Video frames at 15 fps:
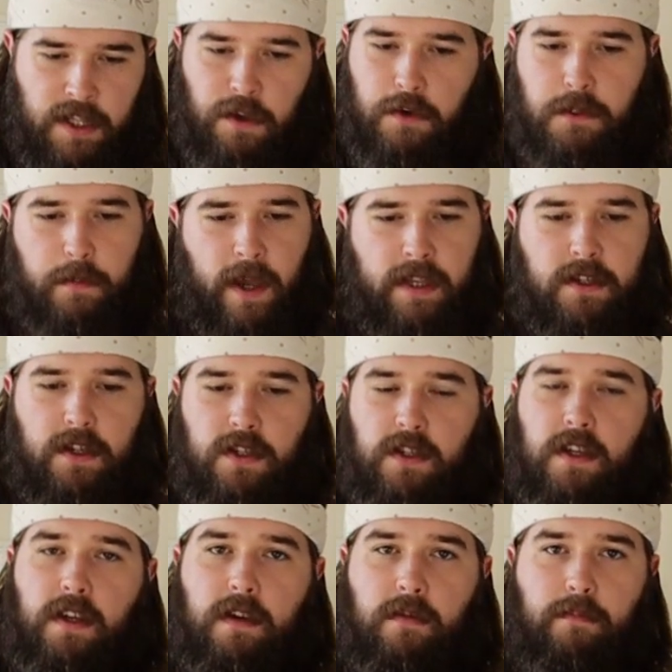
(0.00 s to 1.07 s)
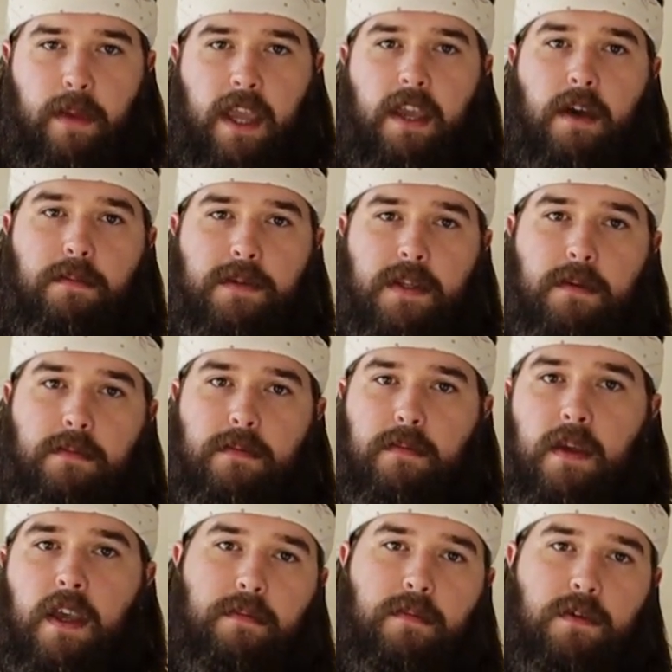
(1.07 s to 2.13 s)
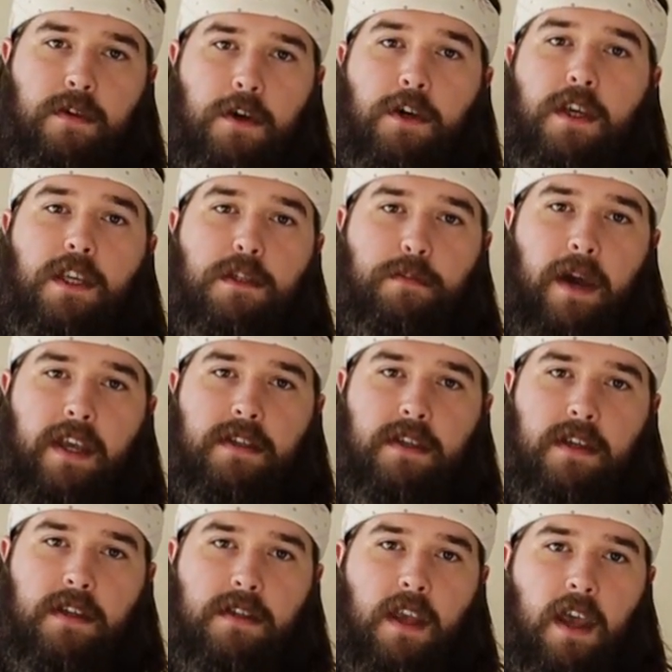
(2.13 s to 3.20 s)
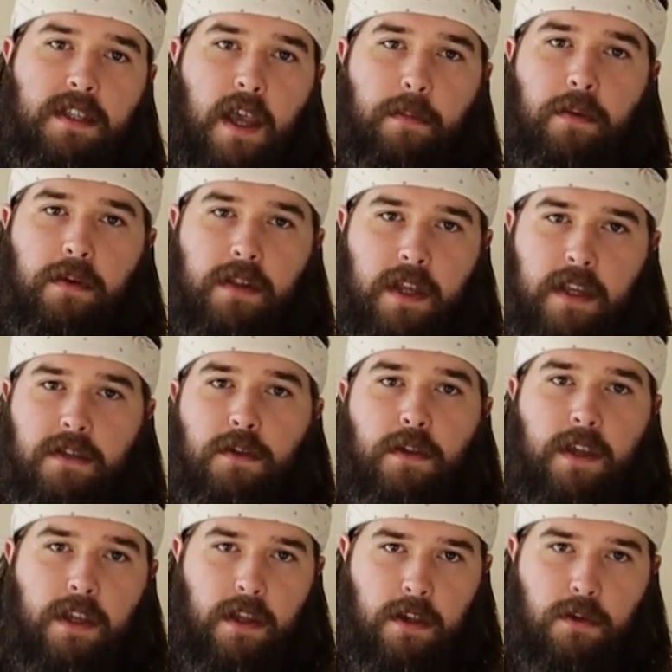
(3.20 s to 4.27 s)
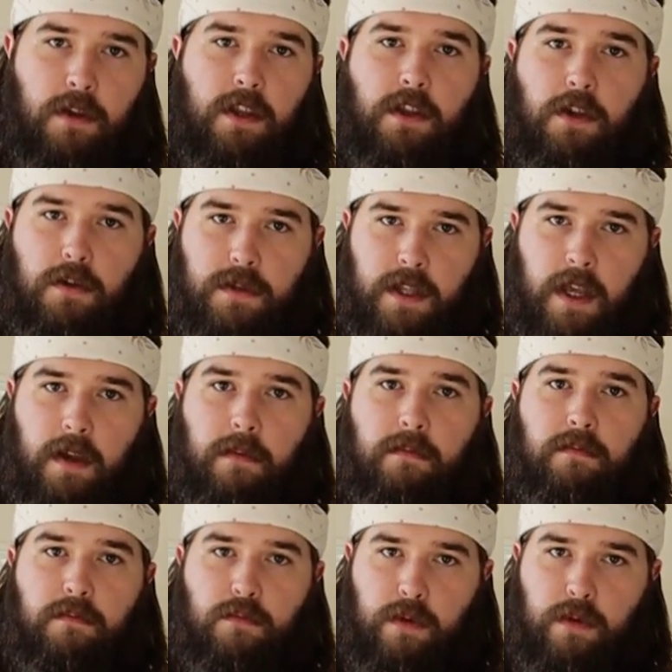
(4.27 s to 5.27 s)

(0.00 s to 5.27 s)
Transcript: and so it's best just to make up some cooking spices separately so that you can use them